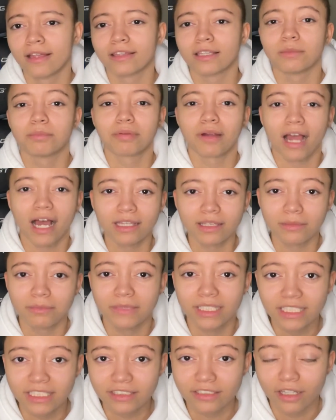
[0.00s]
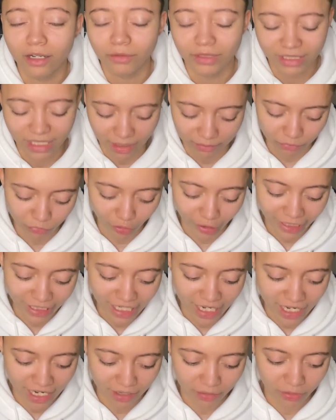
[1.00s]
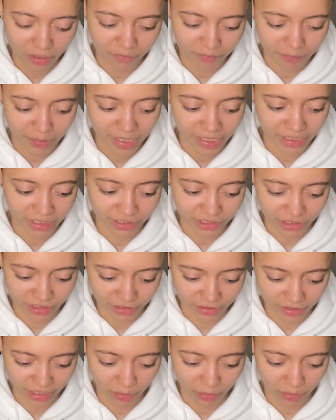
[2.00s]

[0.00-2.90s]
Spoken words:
The problem is though is that I'm running out of pages.